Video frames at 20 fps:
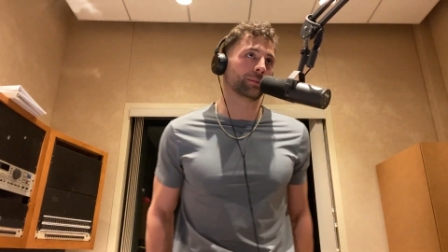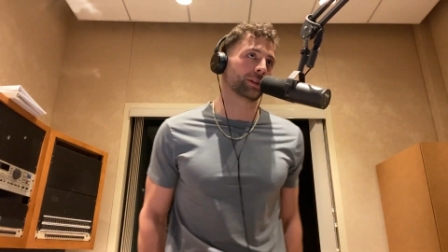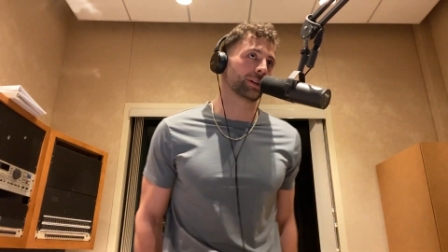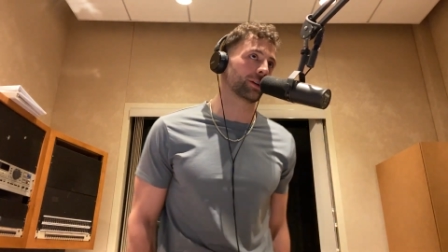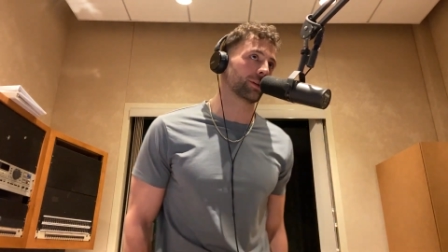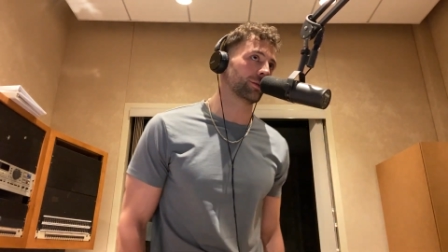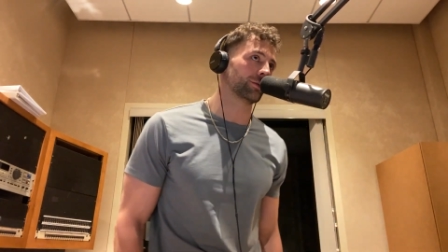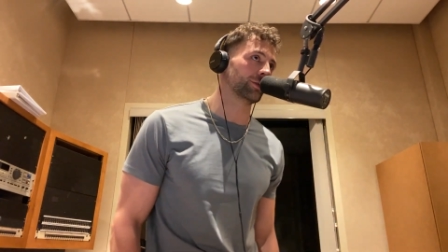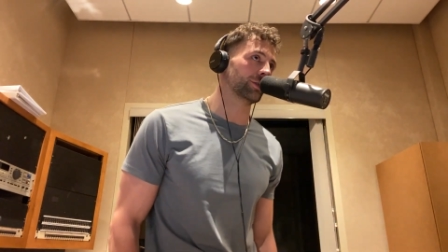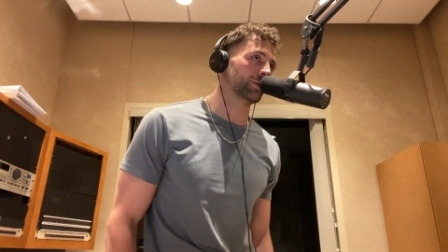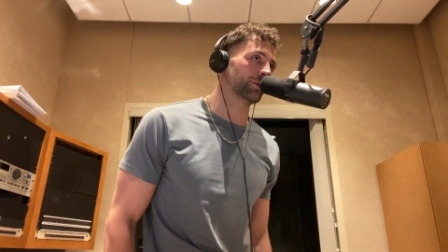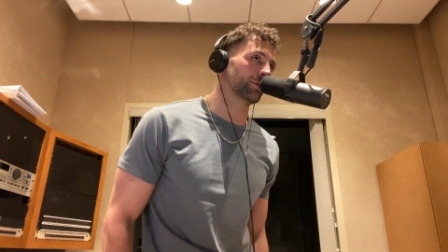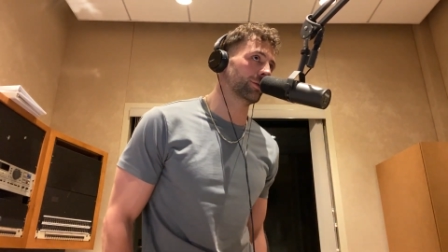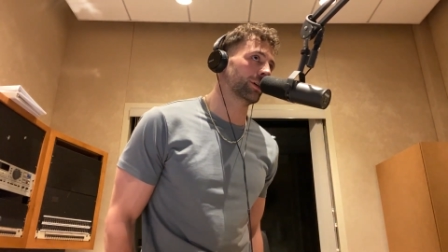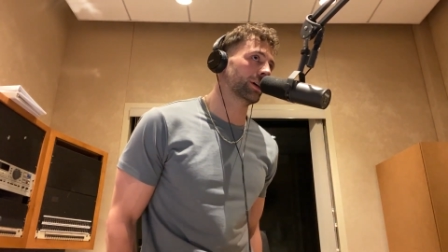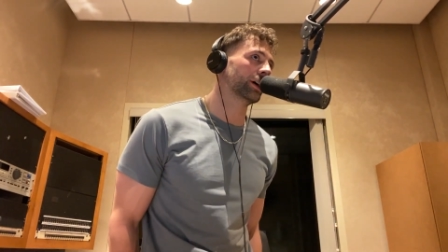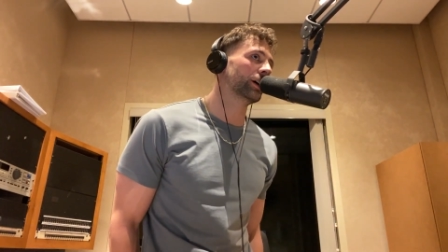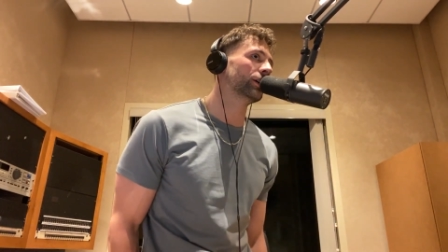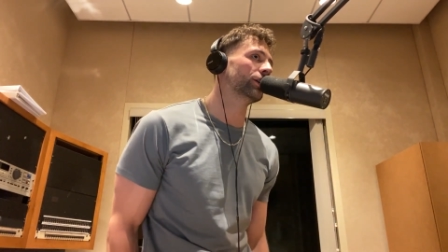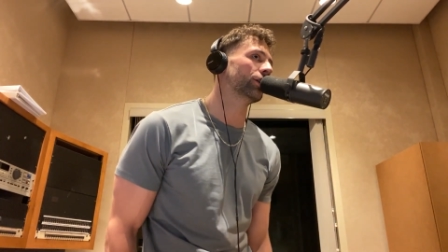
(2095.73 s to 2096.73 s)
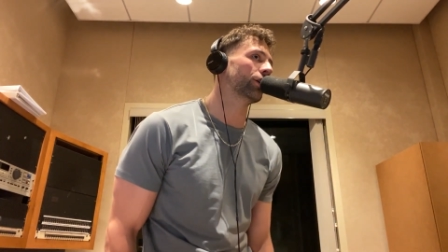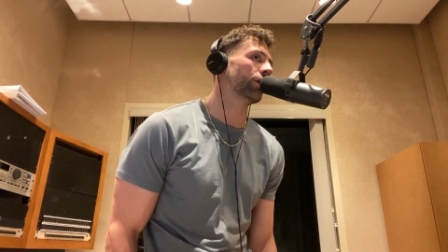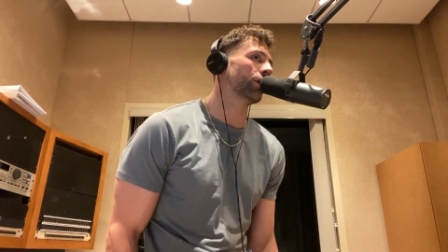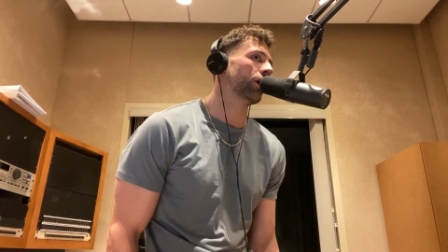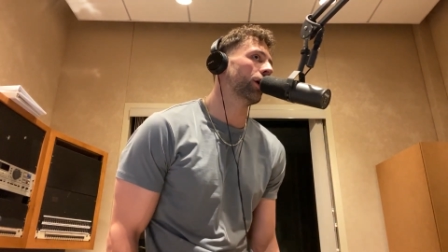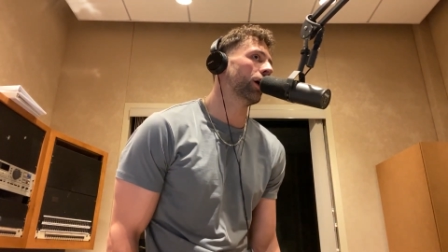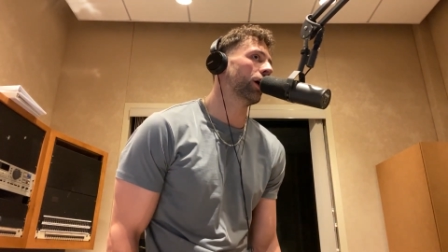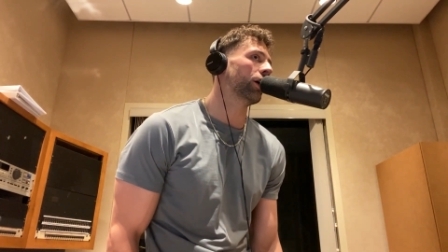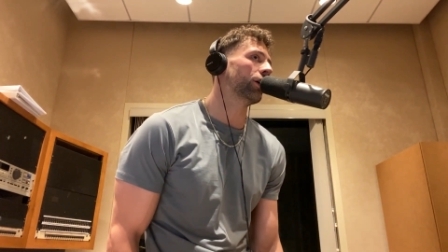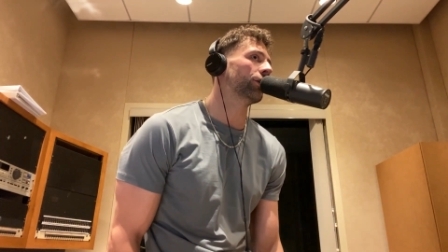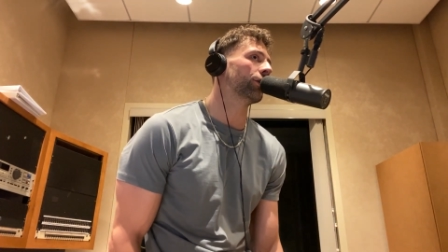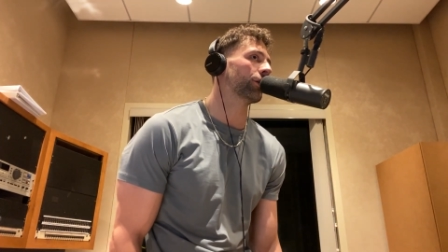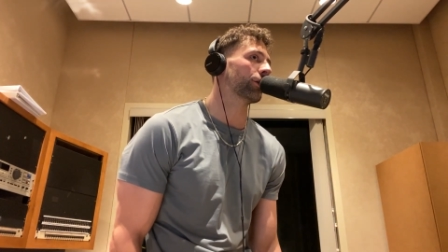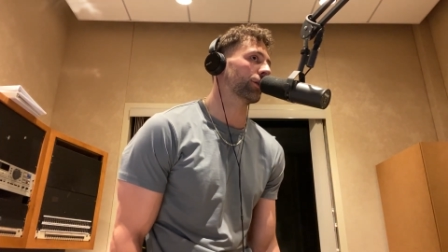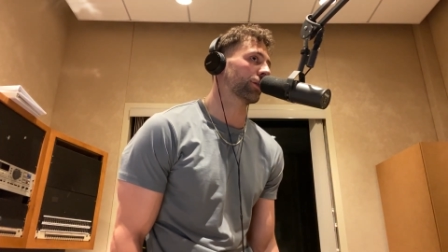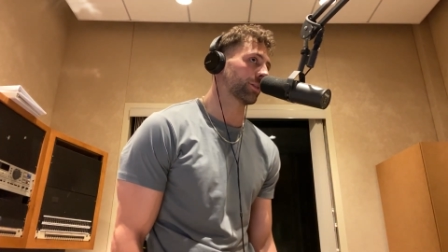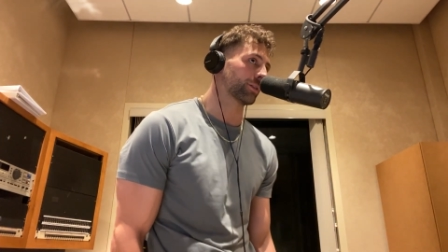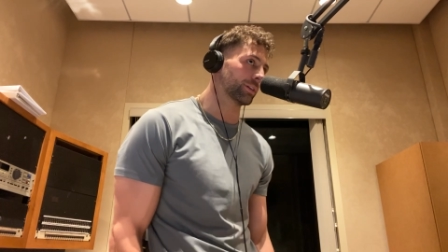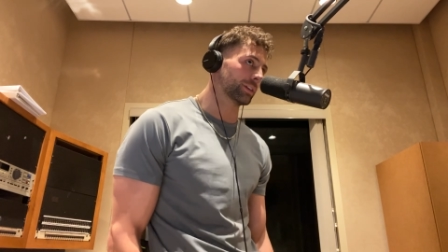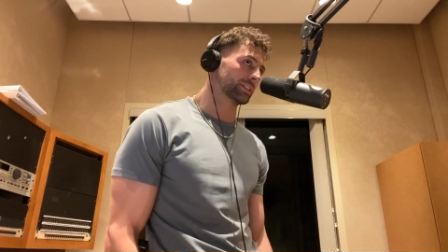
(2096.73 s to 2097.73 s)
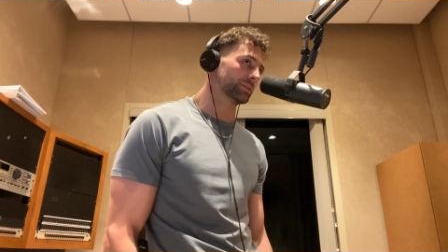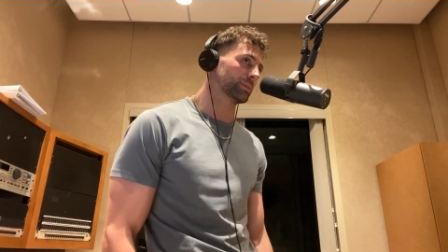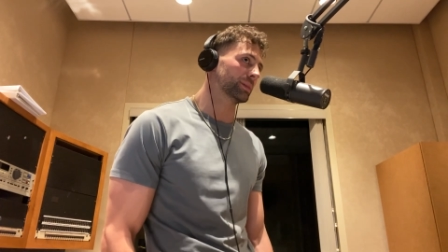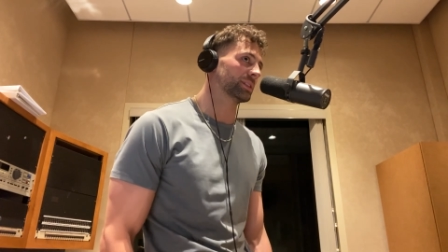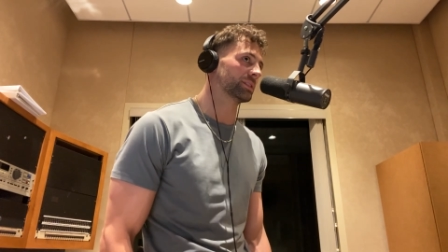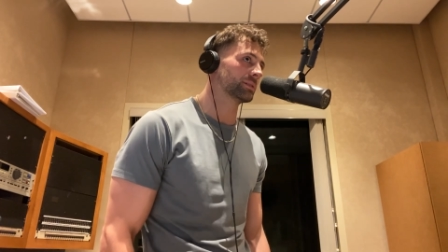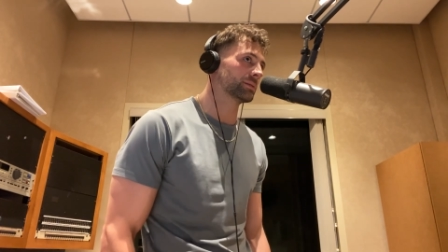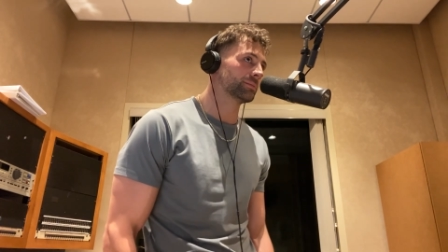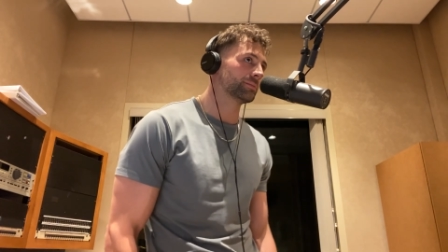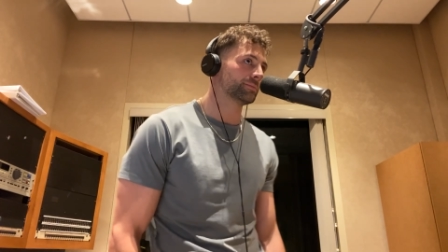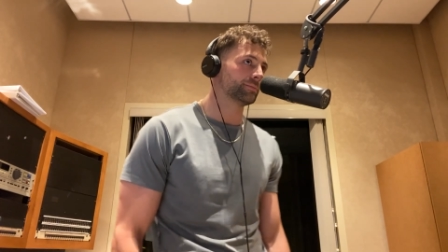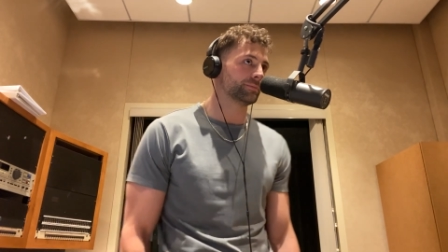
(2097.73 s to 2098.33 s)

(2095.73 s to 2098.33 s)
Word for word: to go to your other Christmas.